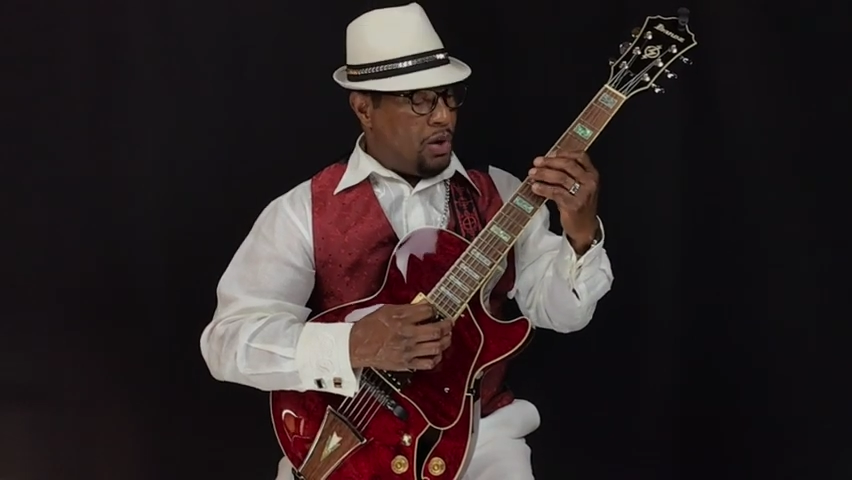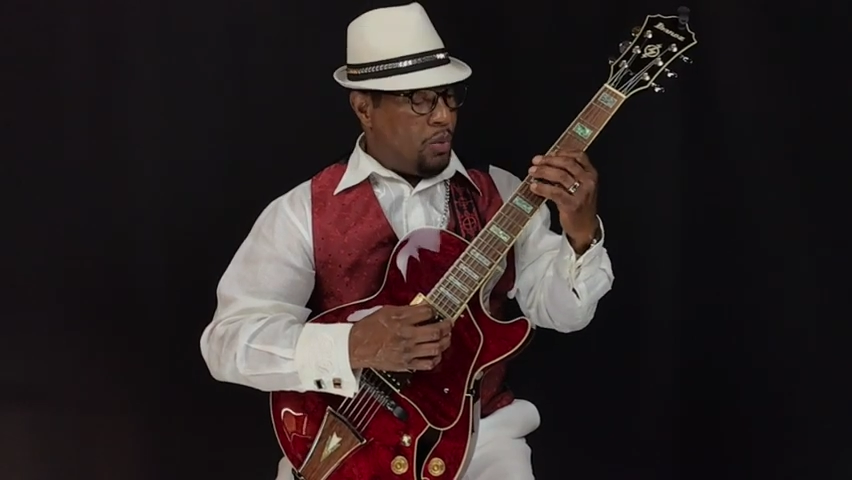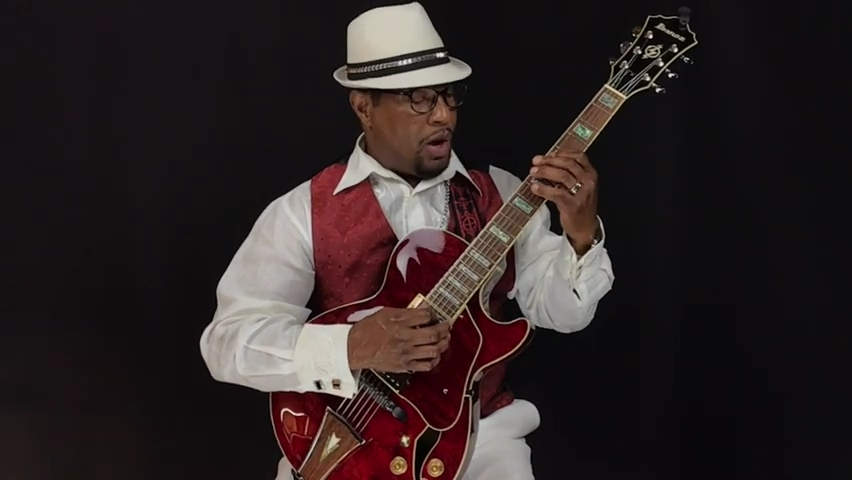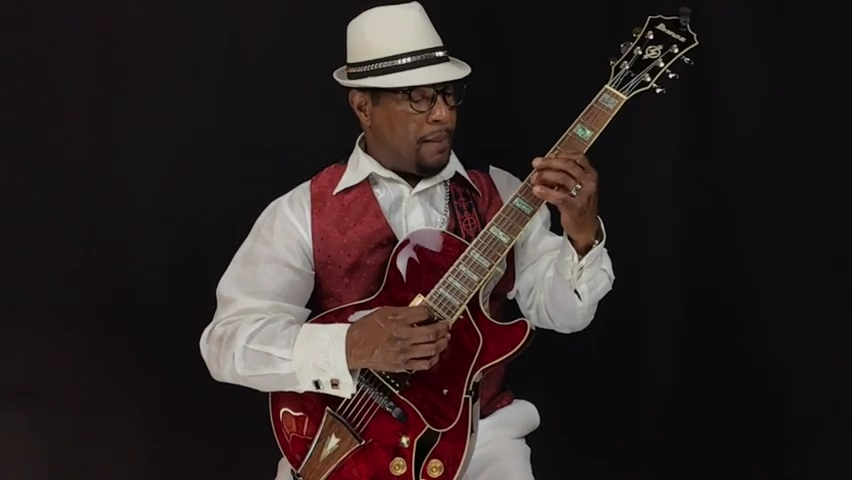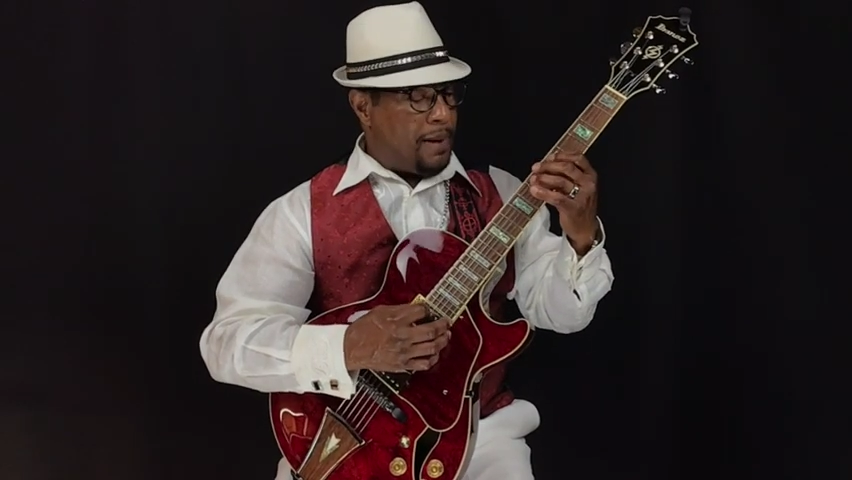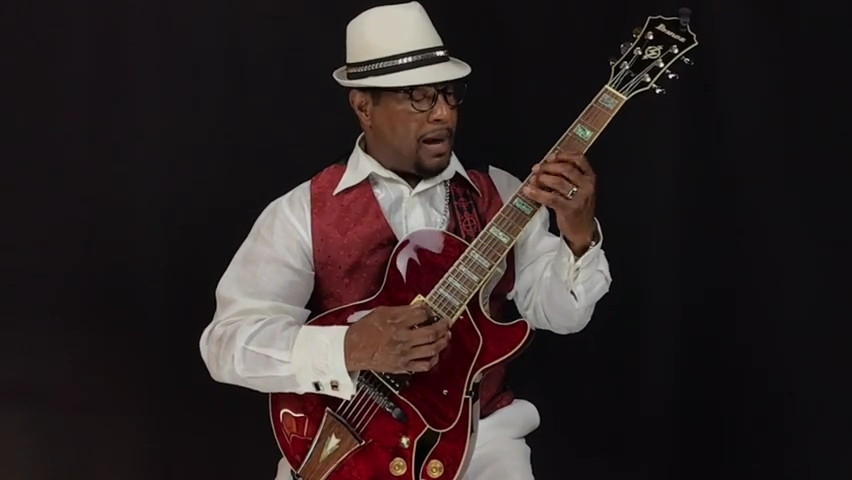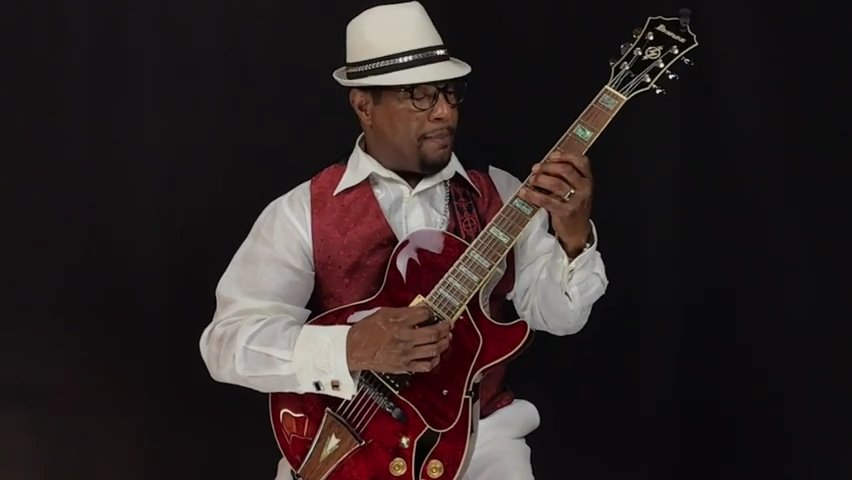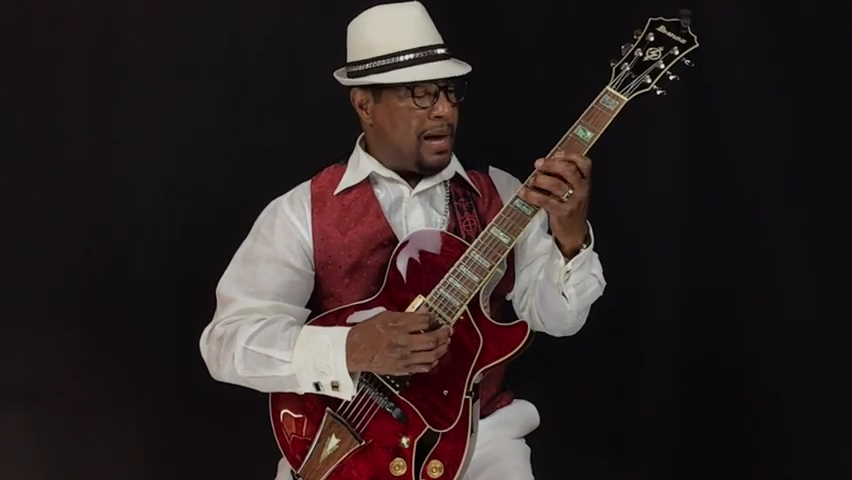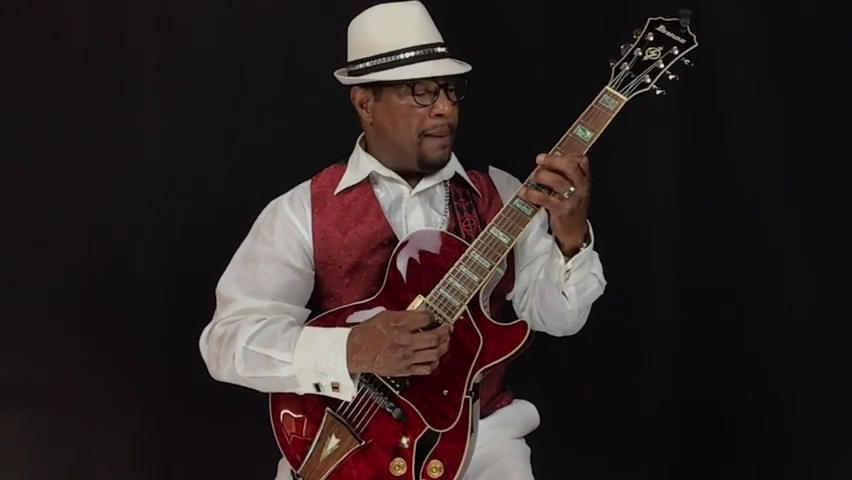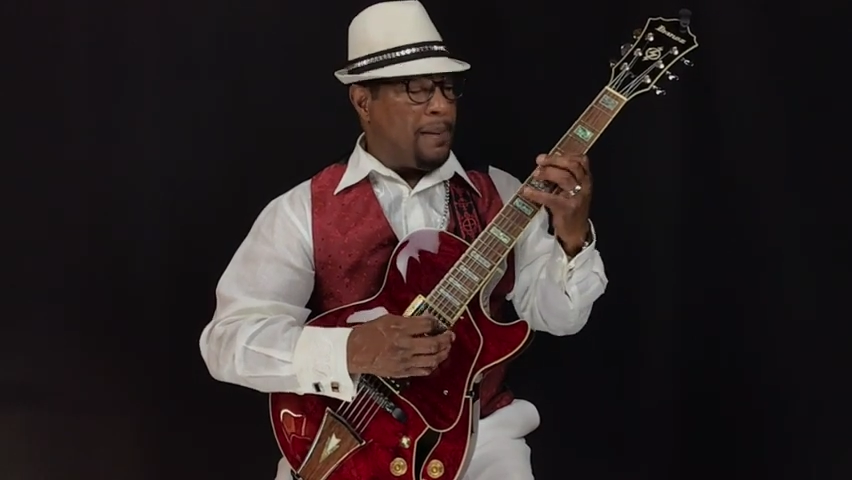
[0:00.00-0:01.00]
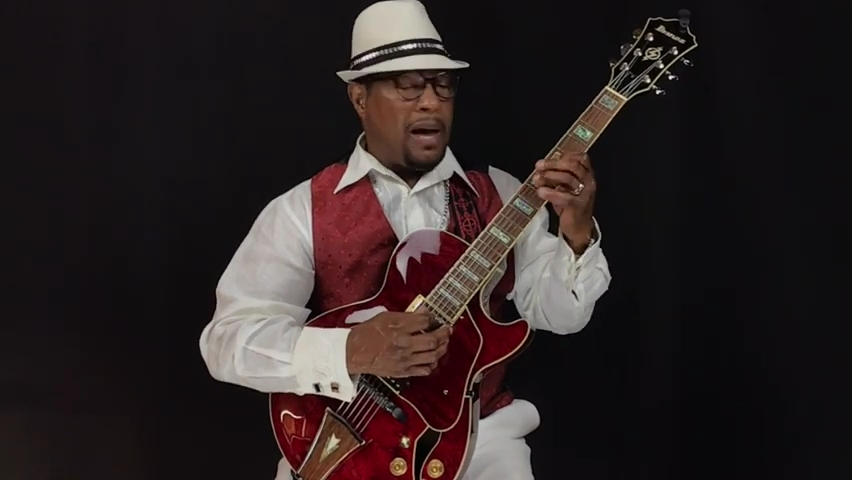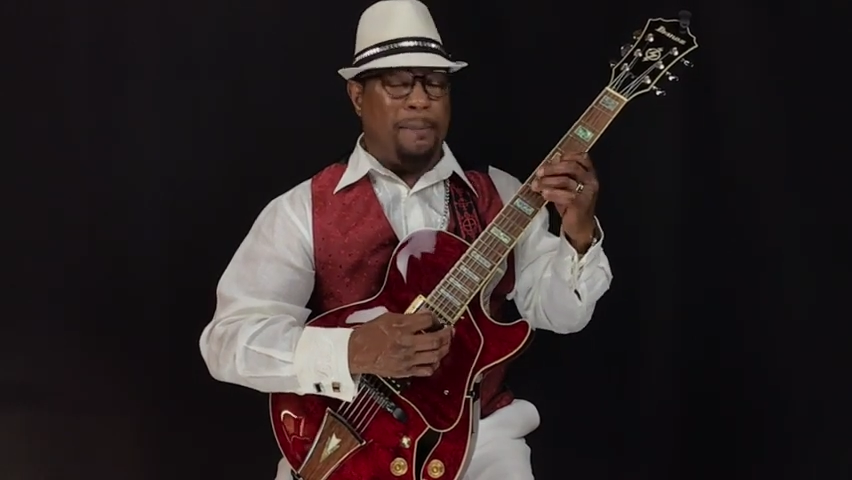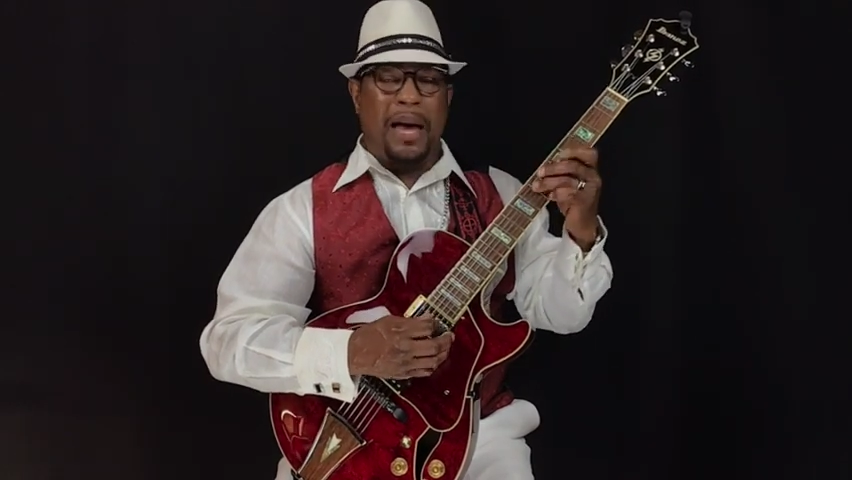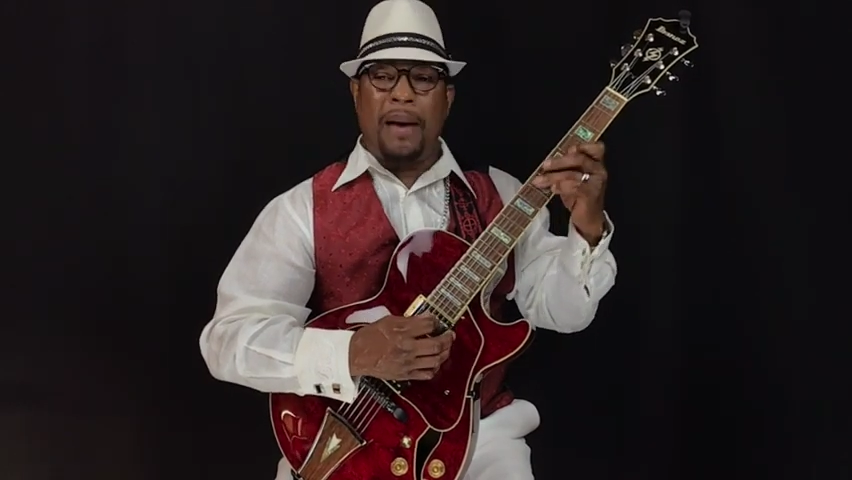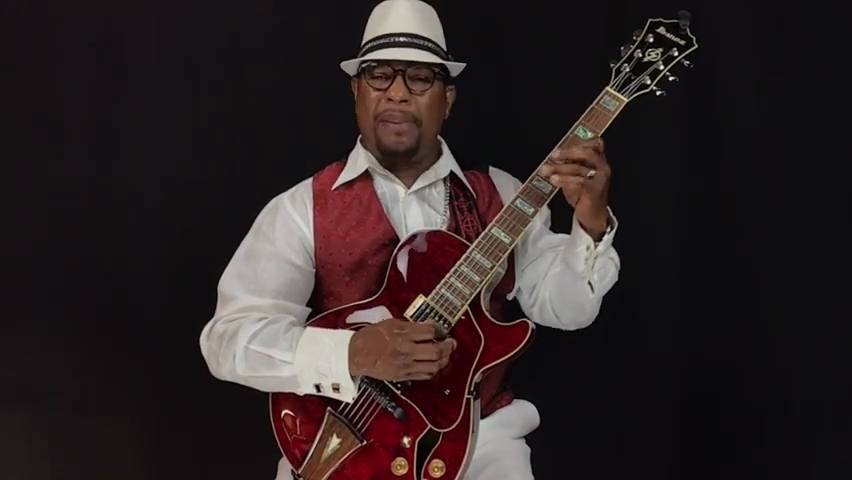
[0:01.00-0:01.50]
Ba, ba, ba, ba,
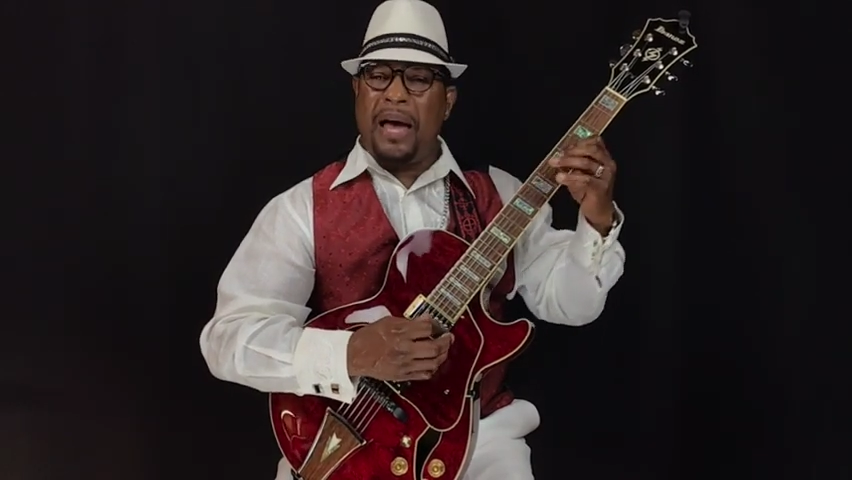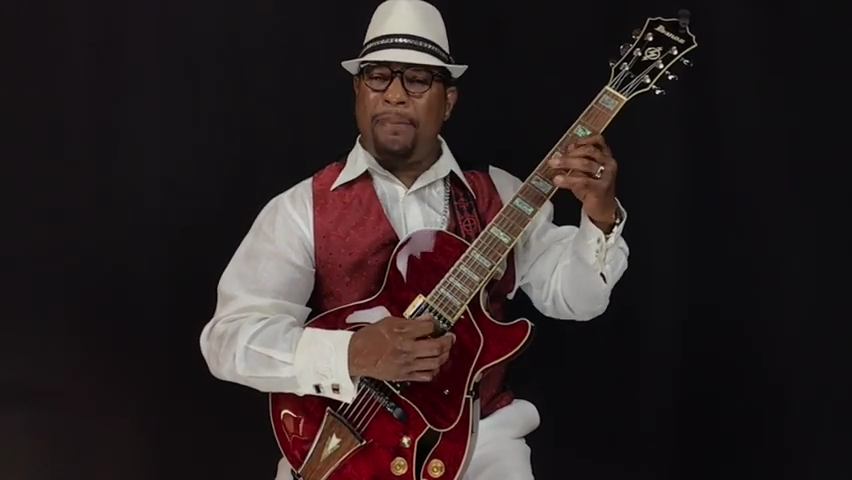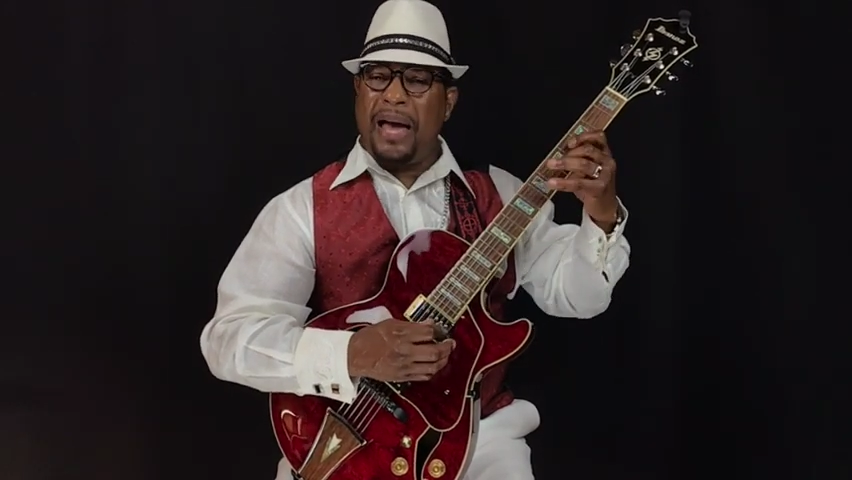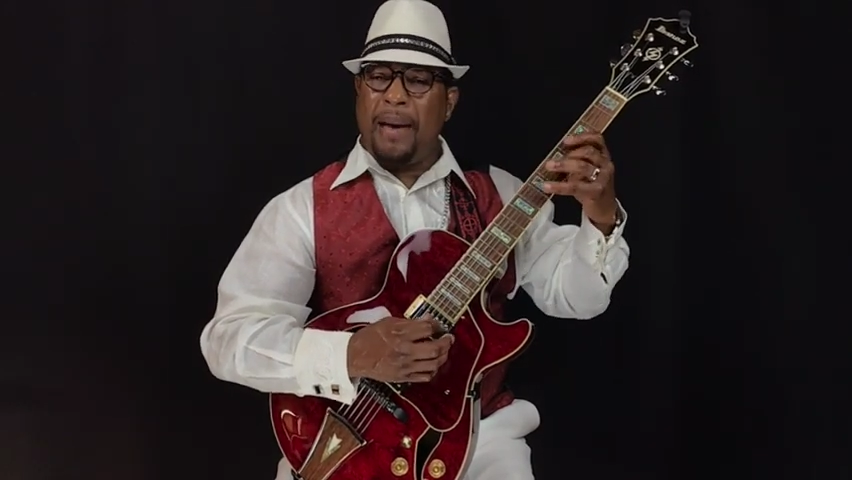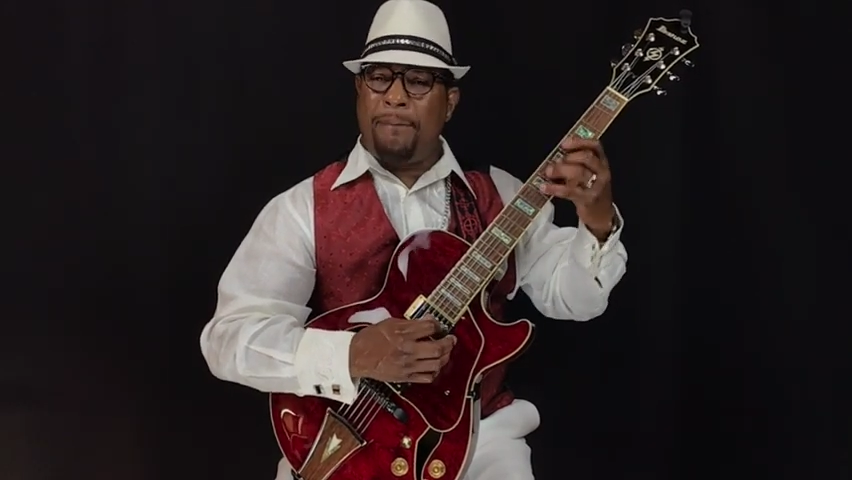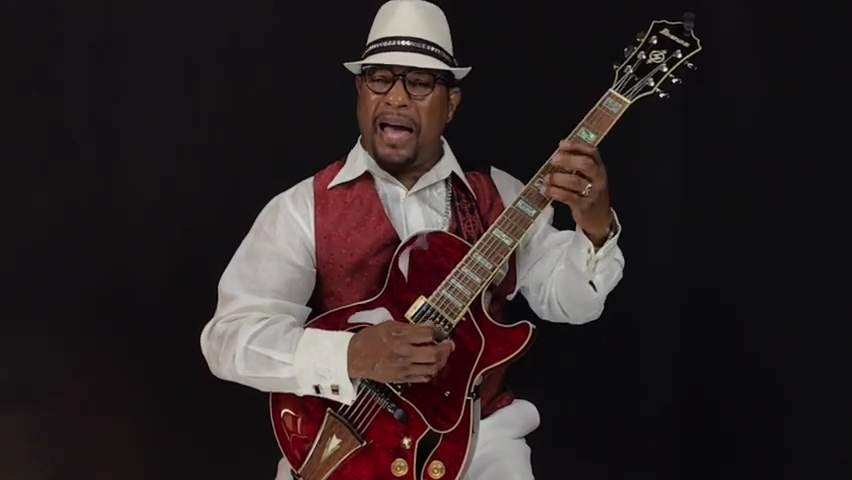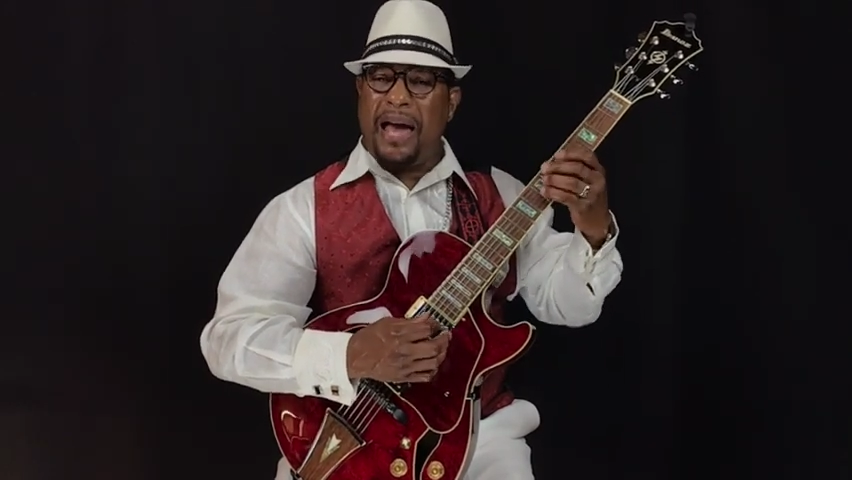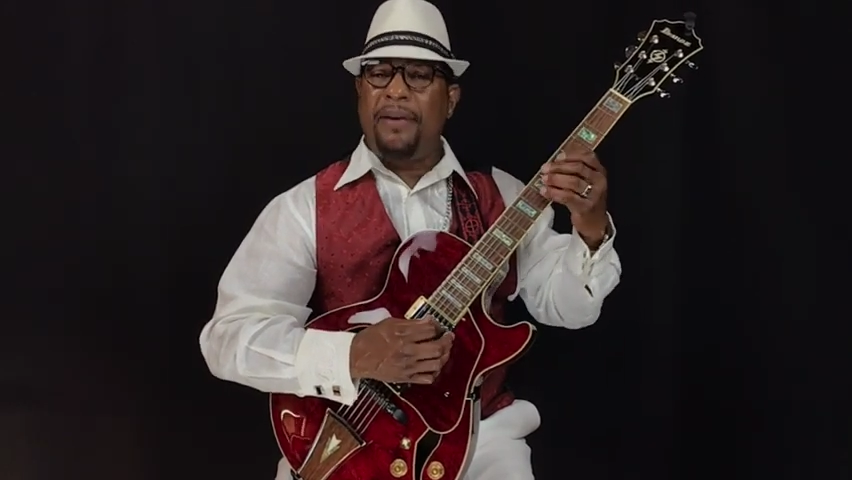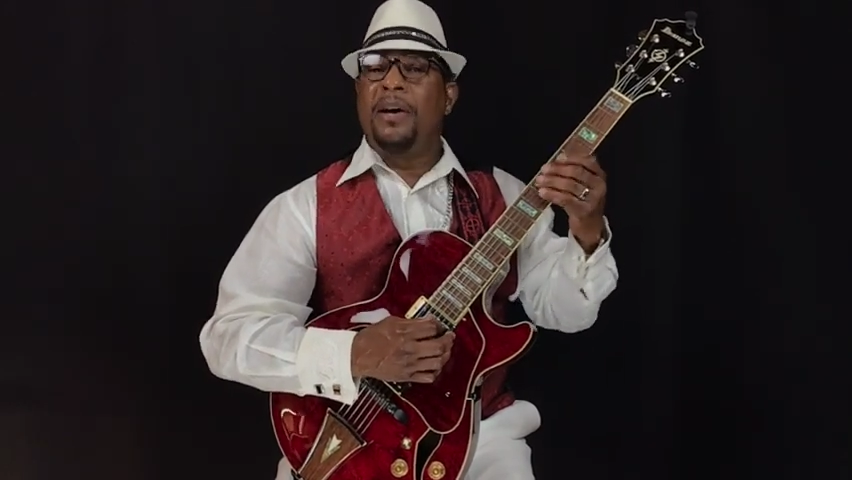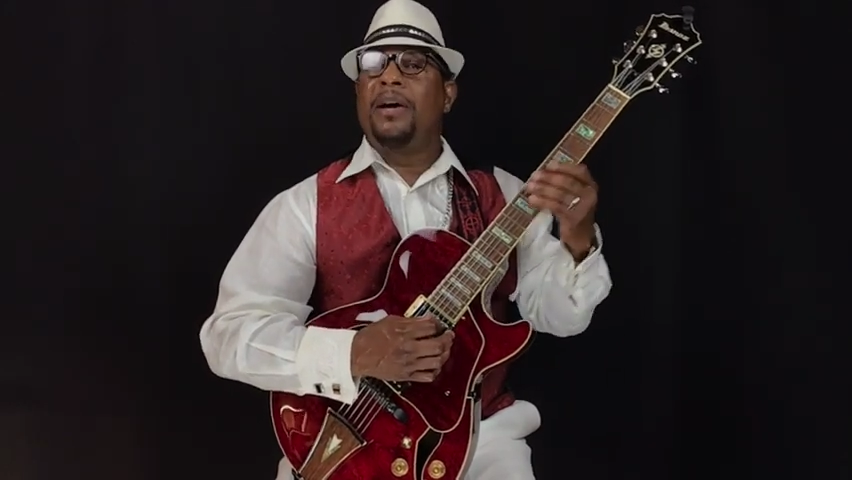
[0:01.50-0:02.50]
ba, ba, ba, ba.